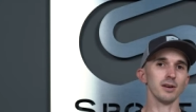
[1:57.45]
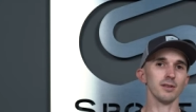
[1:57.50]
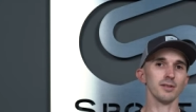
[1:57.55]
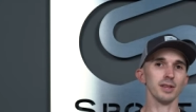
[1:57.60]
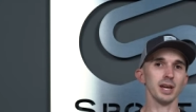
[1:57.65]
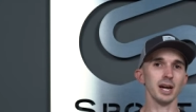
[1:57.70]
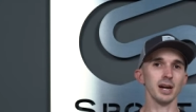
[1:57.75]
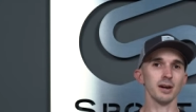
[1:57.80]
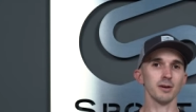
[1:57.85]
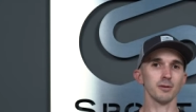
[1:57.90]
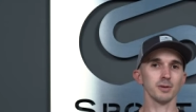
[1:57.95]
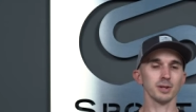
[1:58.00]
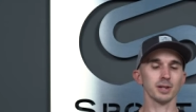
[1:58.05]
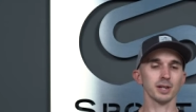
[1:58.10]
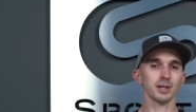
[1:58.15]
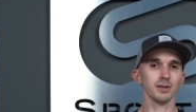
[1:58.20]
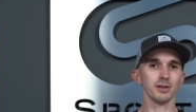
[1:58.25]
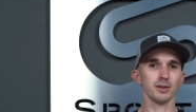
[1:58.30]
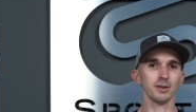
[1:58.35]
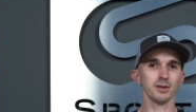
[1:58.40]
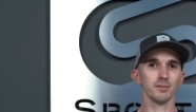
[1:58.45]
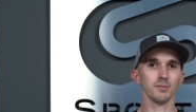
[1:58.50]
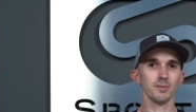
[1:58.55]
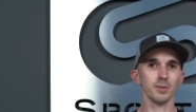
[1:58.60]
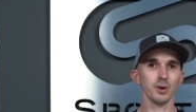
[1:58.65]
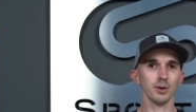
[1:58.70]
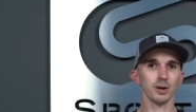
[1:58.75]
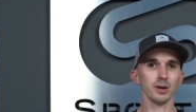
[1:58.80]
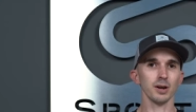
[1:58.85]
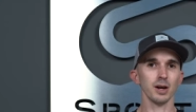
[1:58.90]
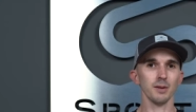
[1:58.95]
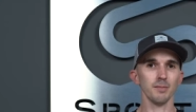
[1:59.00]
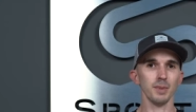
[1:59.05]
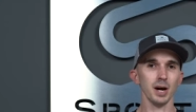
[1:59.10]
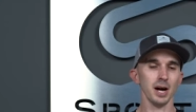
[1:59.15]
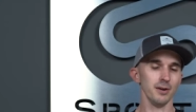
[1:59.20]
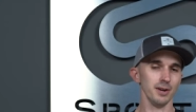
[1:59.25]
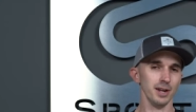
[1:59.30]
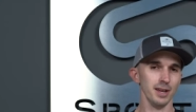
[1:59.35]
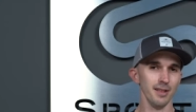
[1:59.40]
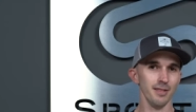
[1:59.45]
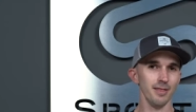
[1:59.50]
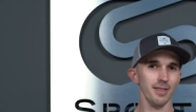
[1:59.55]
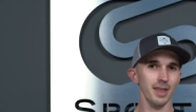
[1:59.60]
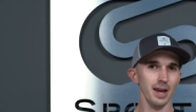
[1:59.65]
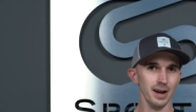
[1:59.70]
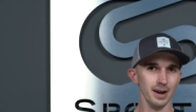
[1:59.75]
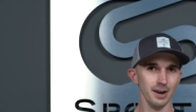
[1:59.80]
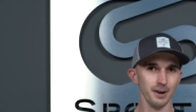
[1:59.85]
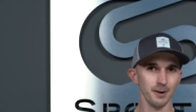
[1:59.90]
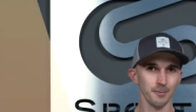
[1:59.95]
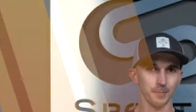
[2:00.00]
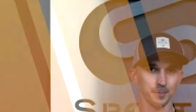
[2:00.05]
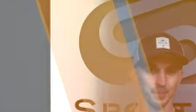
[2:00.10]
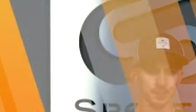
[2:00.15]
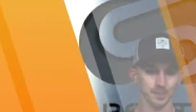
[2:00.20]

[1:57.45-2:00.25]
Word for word: all that where you can learn more about it there.